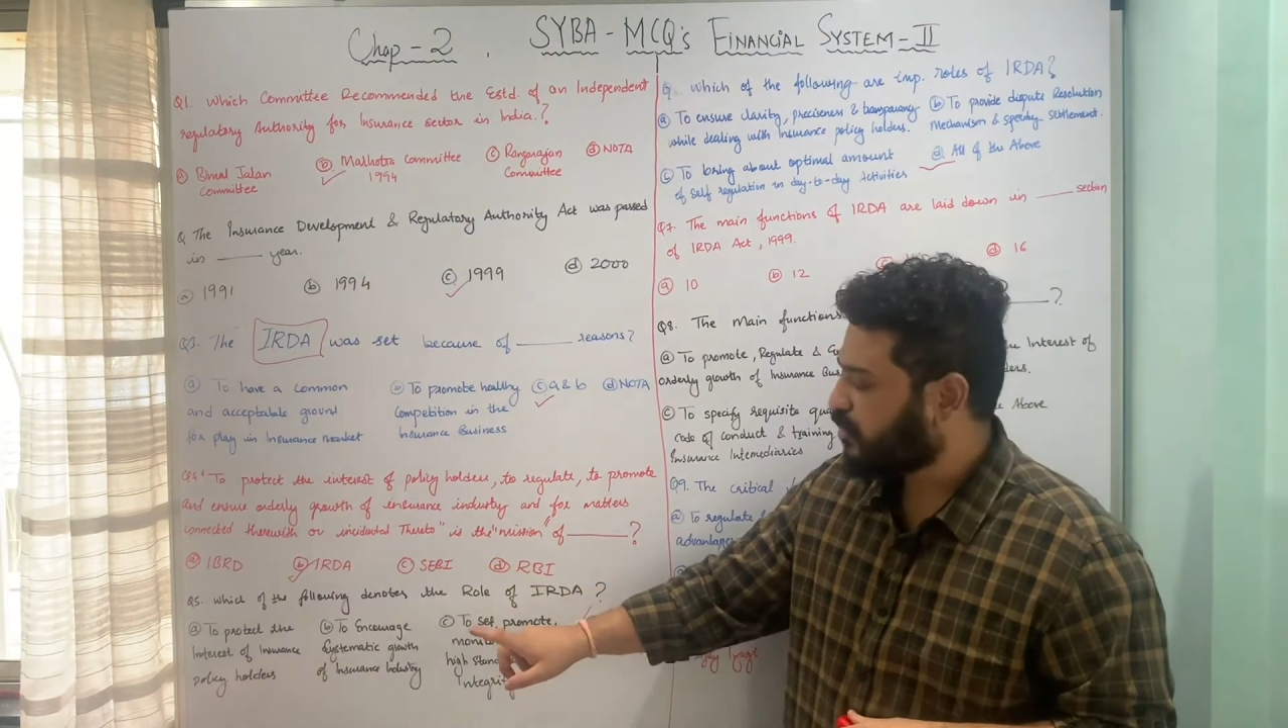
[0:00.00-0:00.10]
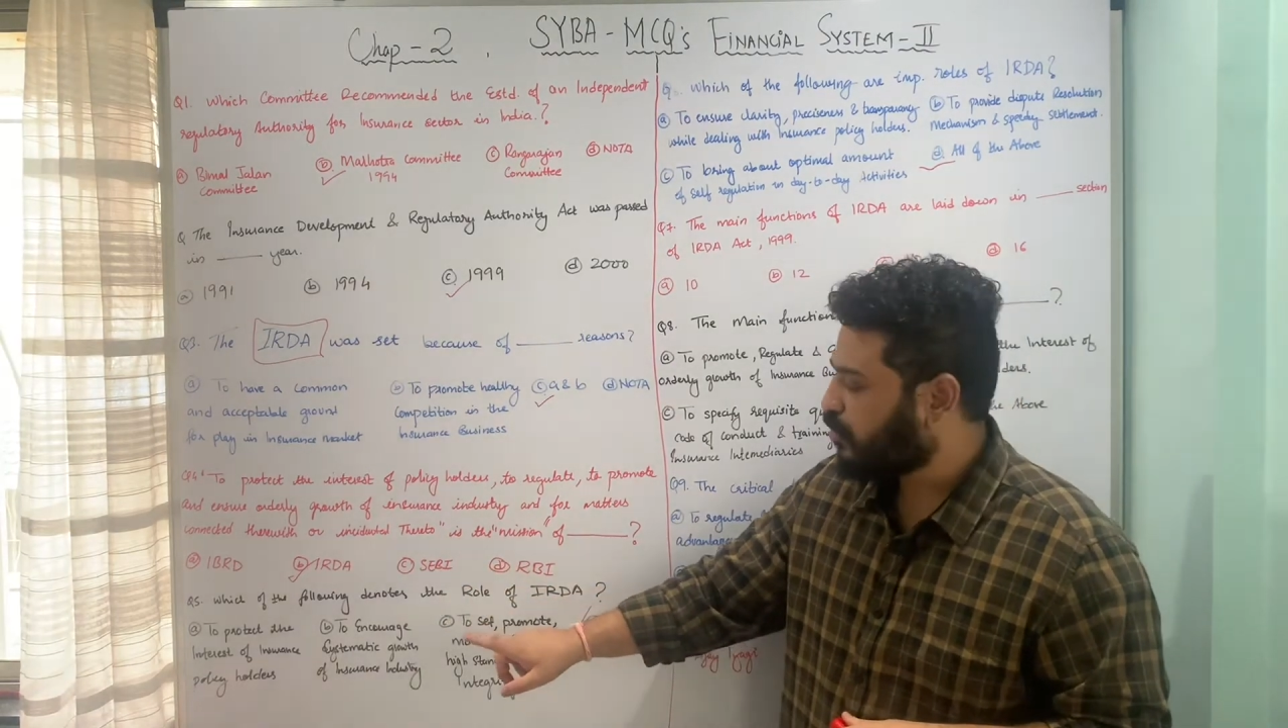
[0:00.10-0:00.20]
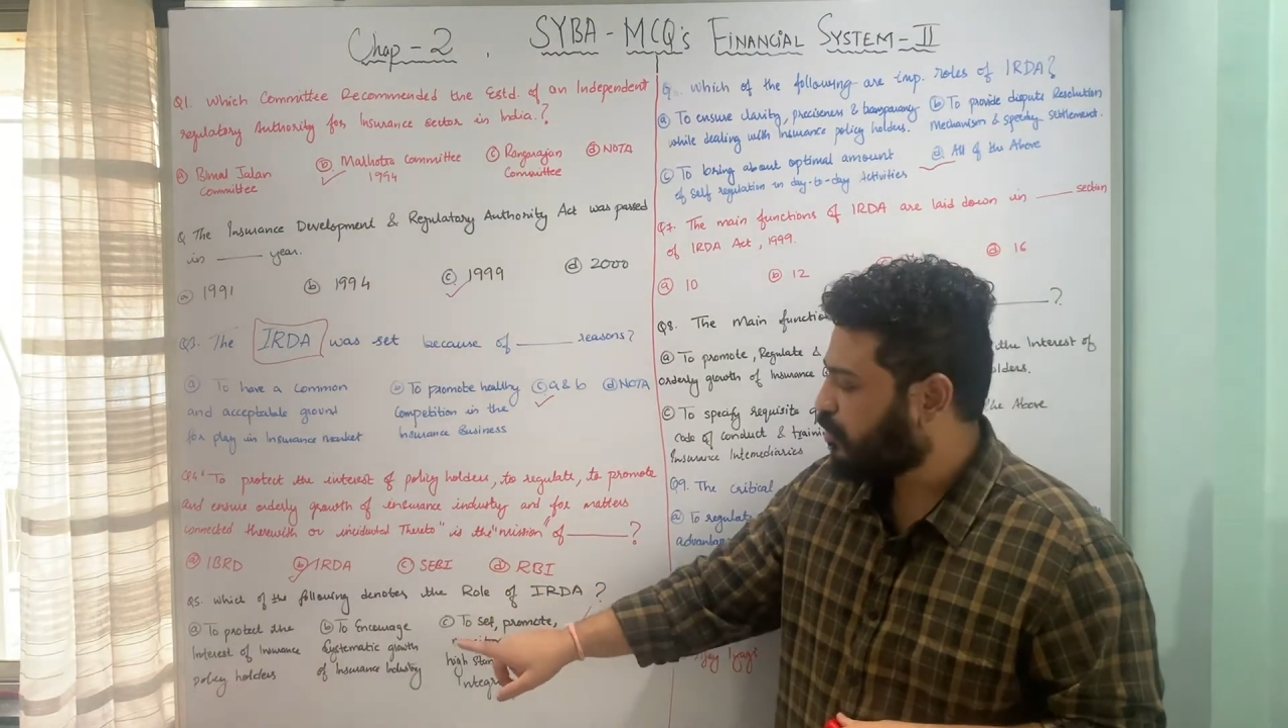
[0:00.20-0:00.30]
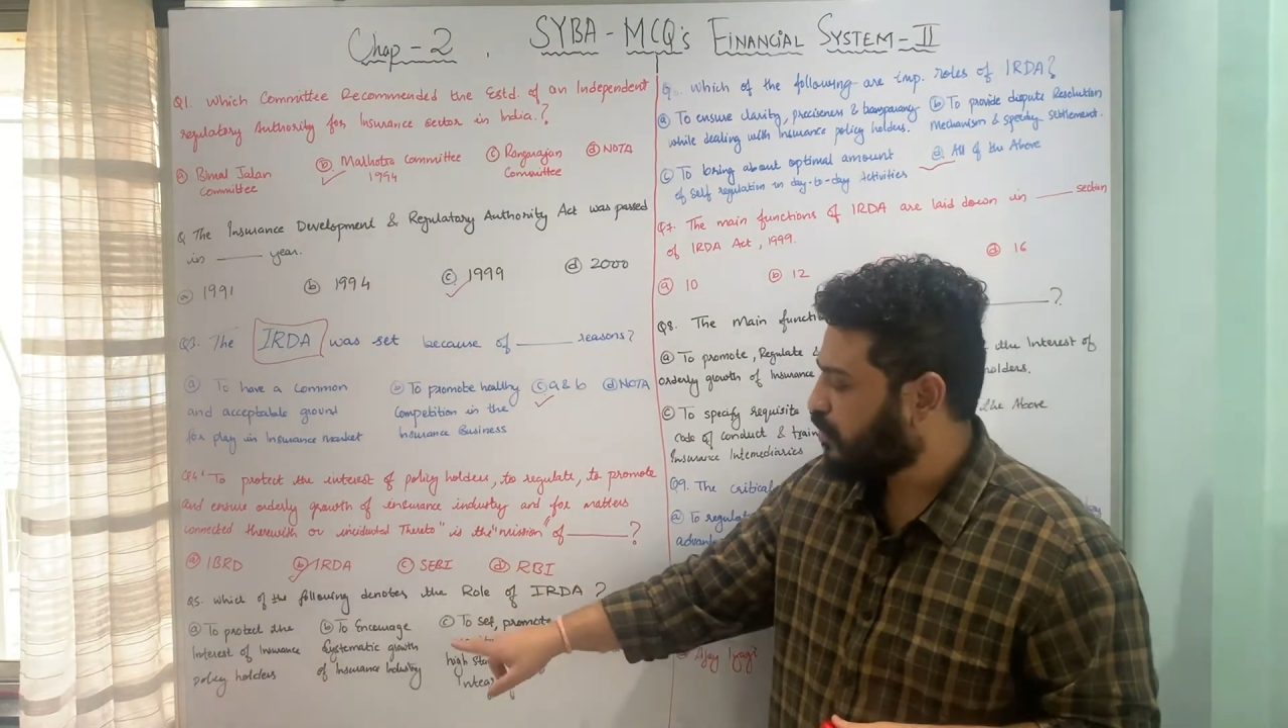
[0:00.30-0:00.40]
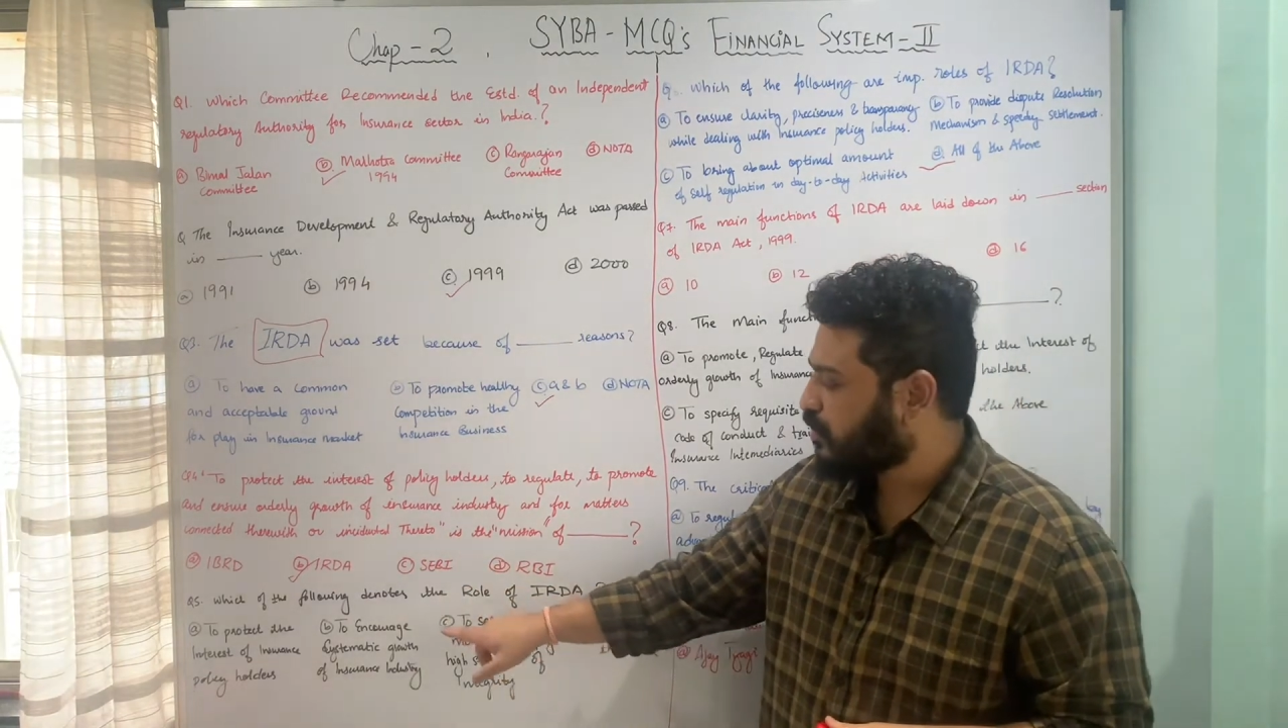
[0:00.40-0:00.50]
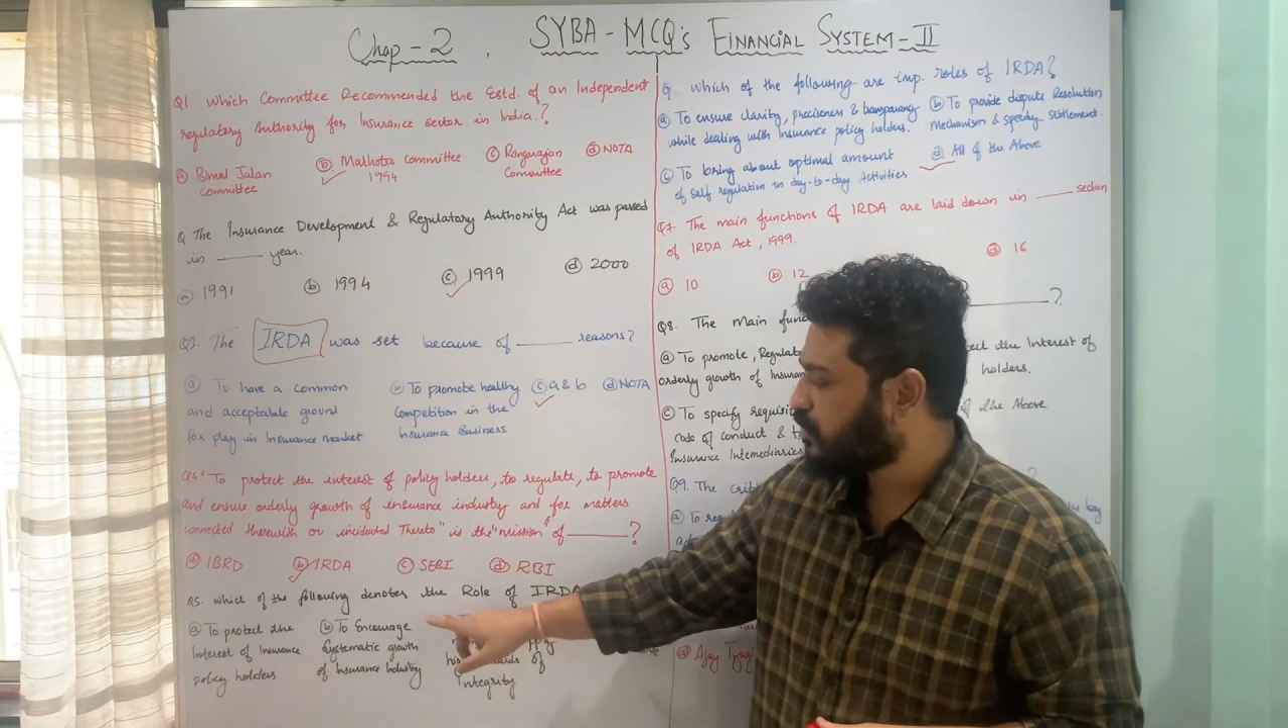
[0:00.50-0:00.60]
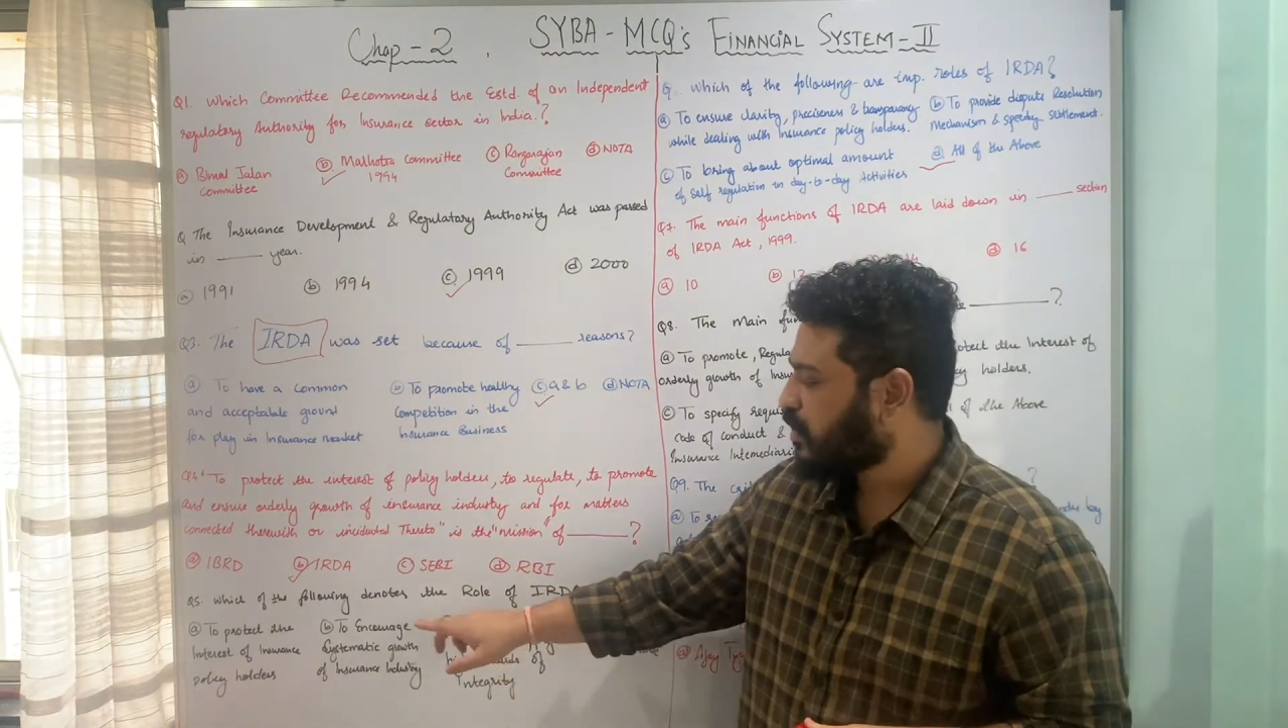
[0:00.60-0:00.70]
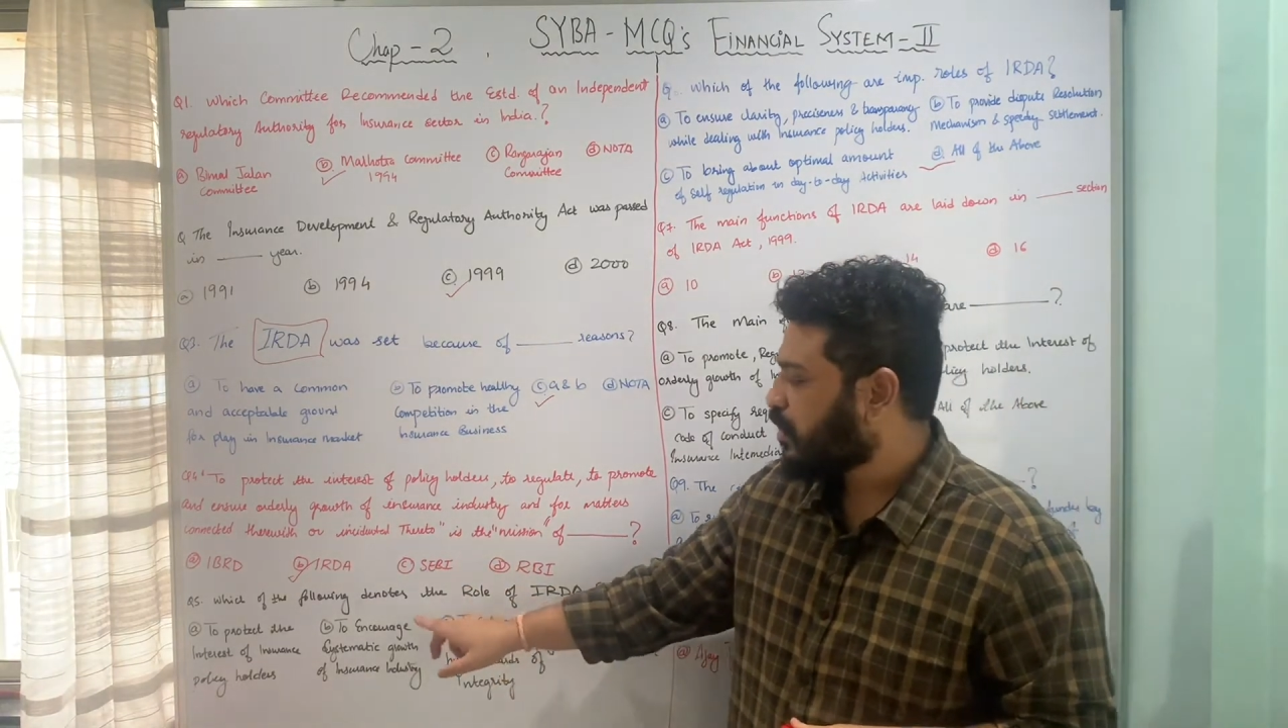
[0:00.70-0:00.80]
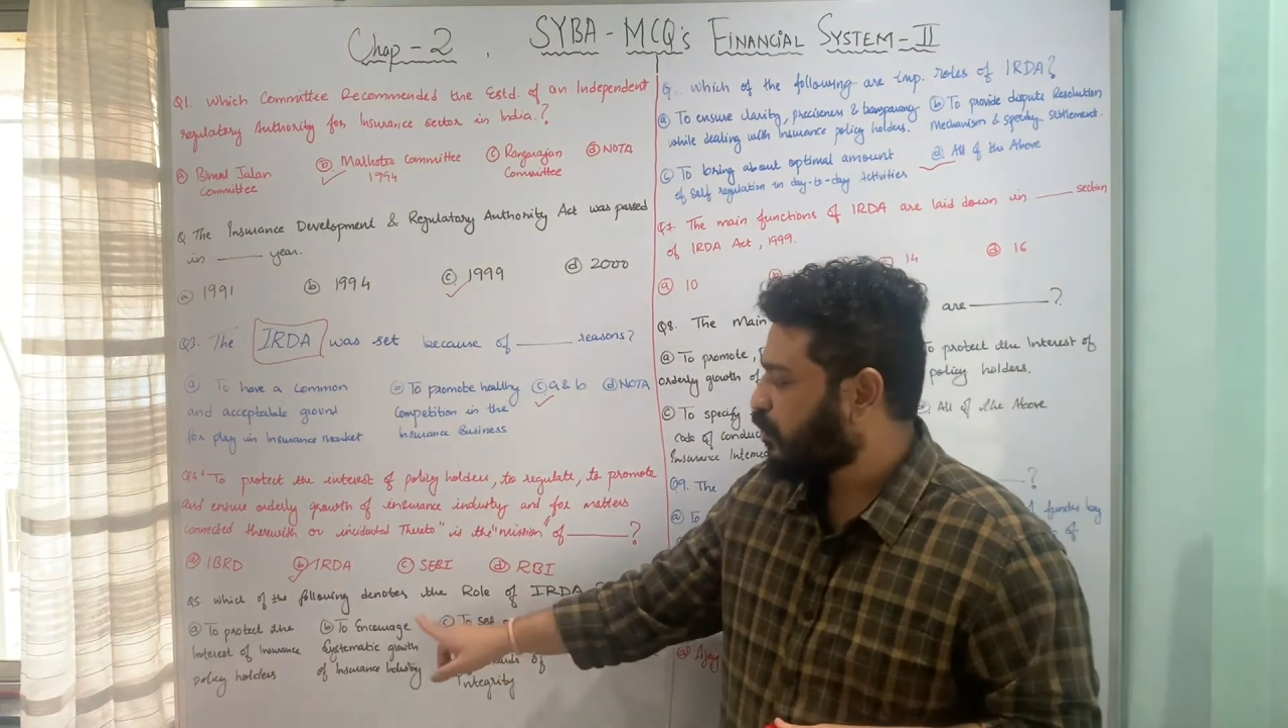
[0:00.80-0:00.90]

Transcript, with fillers: holders,